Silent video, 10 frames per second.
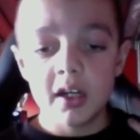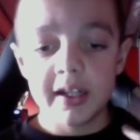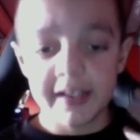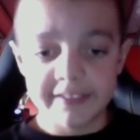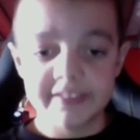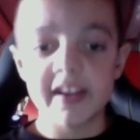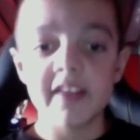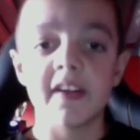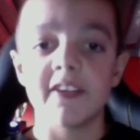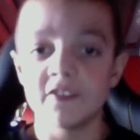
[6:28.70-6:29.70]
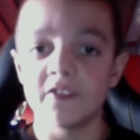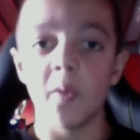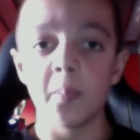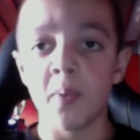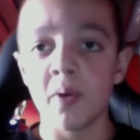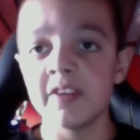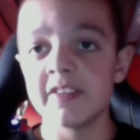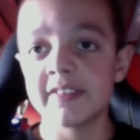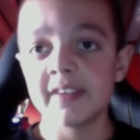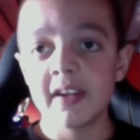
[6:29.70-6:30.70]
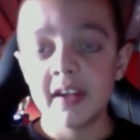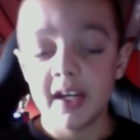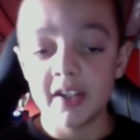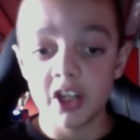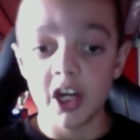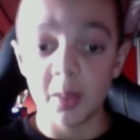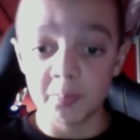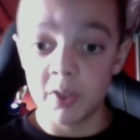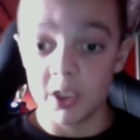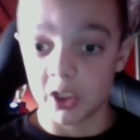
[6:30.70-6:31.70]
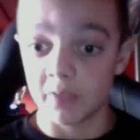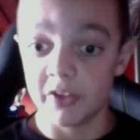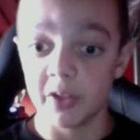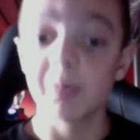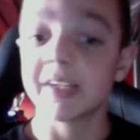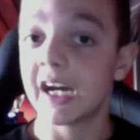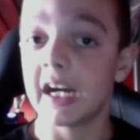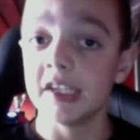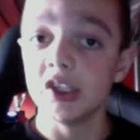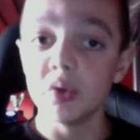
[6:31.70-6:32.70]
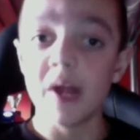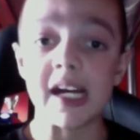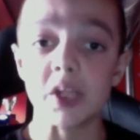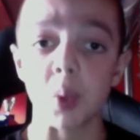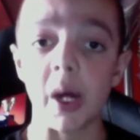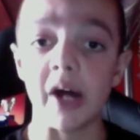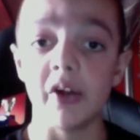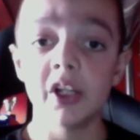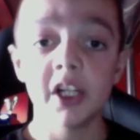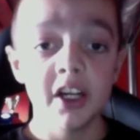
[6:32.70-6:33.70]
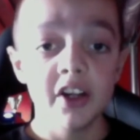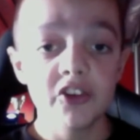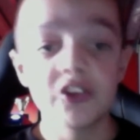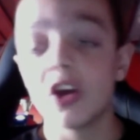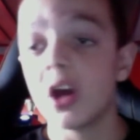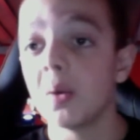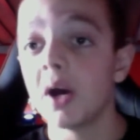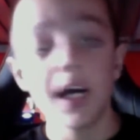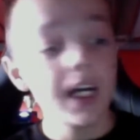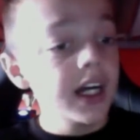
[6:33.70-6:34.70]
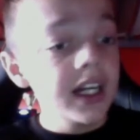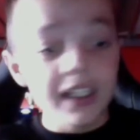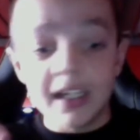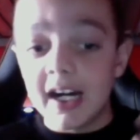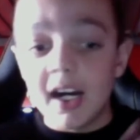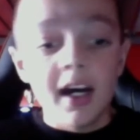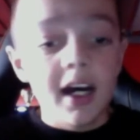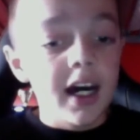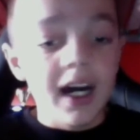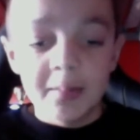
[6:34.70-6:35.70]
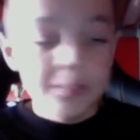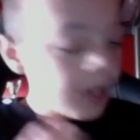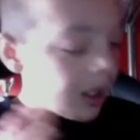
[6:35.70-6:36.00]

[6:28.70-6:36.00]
extend that to 4 points. And I'm really confident we can do that as well. So, I'm